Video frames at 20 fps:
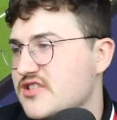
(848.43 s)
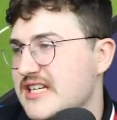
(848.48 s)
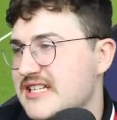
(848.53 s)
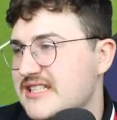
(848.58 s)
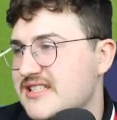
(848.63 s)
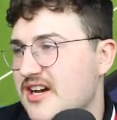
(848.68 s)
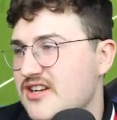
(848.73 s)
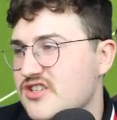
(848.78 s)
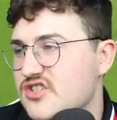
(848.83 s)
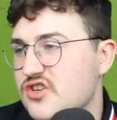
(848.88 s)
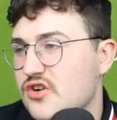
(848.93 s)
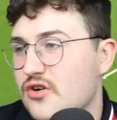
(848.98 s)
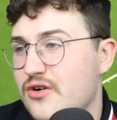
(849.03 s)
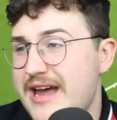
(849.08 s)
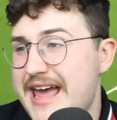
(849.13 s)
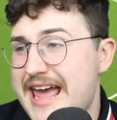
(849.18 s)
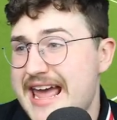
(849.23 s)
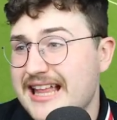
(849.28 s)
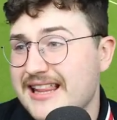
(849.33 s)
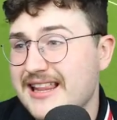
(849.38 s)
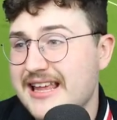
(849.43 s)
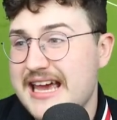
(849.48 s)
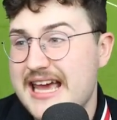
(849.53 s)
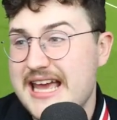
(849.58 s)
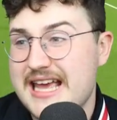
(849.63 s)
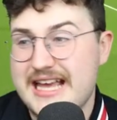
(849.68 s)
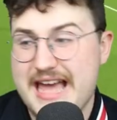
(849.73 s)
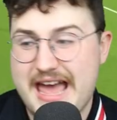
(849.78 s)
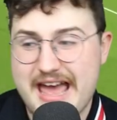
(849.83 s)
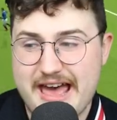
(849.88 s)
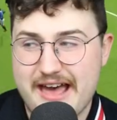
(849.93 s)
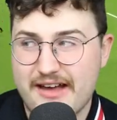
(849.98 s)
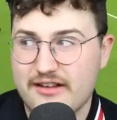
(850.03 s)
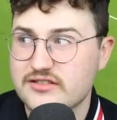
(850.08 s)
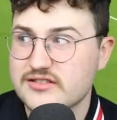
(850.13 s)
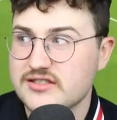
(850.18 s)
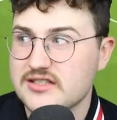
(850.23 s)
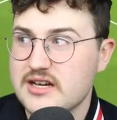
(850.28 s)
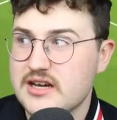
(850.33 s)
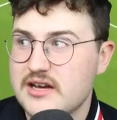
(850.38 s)
He does so. Heatley
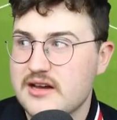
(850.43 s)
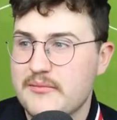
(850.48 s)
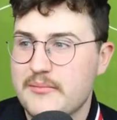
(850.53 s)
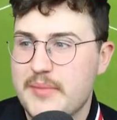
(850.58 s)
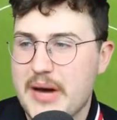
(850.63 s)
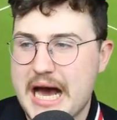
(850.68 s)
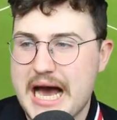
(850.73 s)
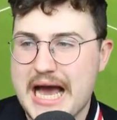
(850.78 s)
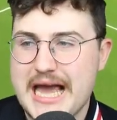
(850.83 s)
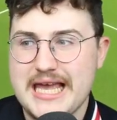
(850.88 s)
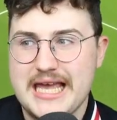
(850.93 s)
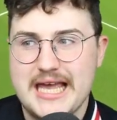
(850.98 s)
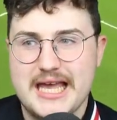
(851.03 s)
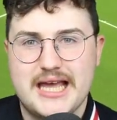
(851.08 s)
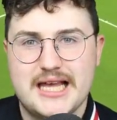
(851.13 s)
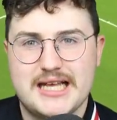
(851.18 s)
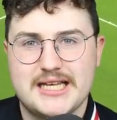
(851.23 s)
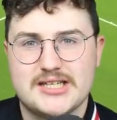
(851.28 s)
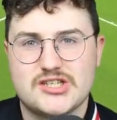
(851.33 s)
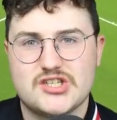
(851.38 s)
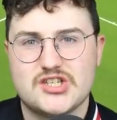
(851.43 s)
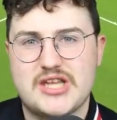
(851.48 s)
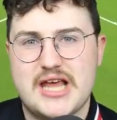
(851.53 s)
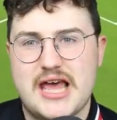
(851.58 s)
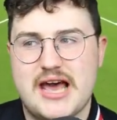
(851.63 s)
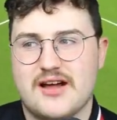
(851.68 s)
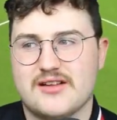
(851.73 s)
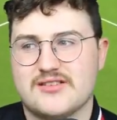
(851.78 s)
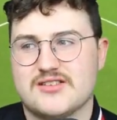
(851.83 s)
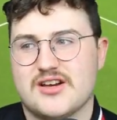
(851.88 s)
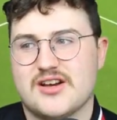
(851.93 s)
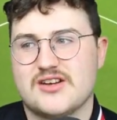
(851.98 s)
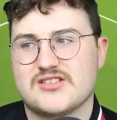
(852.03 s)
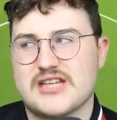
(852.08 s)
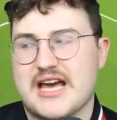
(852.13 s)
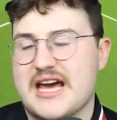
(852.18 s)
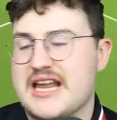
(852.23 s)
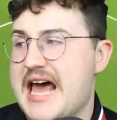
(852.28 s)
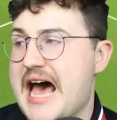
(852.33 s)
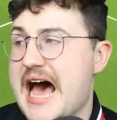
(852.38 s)
held by Schnelders.
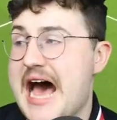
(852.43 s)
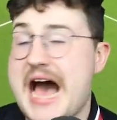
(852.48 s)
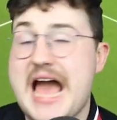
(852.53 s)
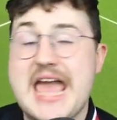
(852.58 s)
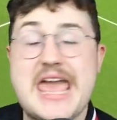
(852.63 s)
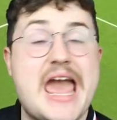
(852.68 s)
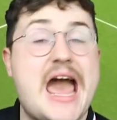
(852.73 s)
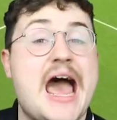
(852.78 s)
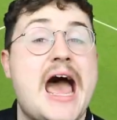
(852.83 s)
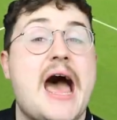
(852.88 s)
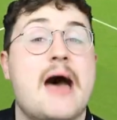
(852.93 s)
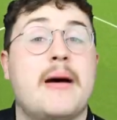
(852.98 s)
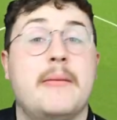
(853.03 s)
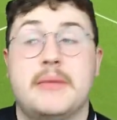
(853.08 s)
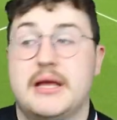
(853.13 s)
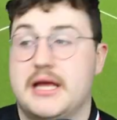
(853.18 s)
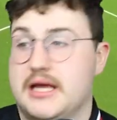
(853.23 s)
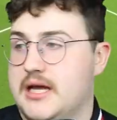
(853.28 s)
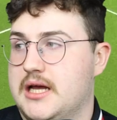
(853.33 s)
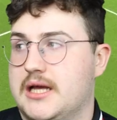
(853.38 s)
And I am